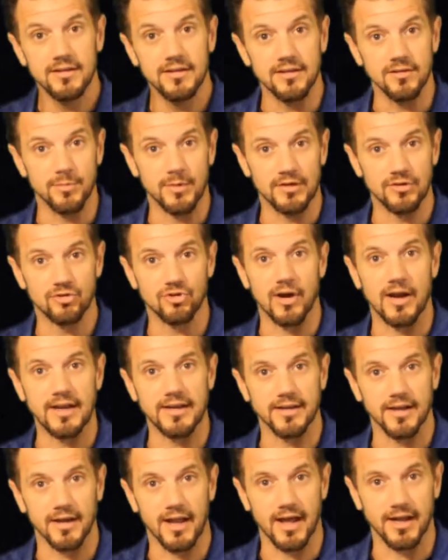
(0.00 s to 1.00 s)
You've been
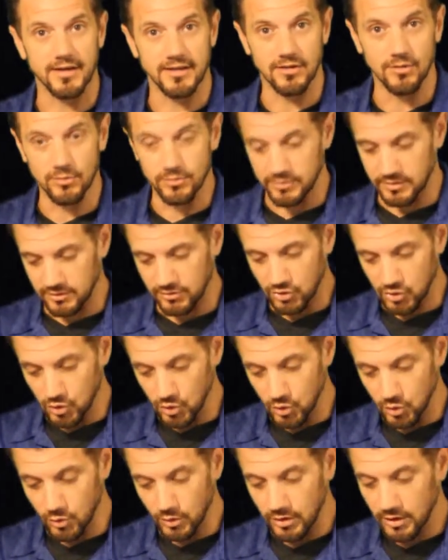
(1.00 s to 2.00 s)
trained on how to use the
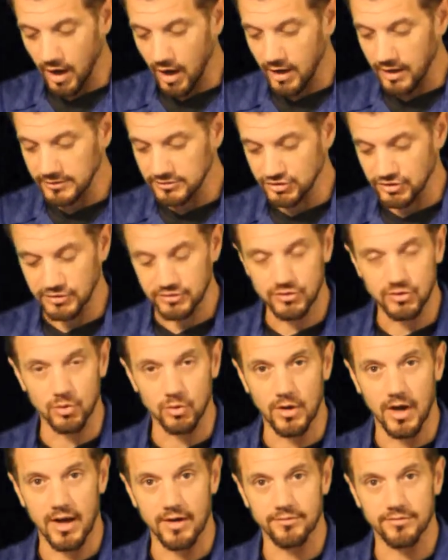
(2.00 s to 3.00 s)
too cautious, too
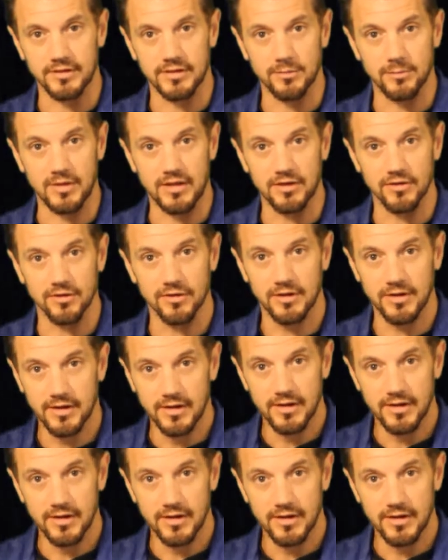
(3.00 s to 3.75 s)
confident meter,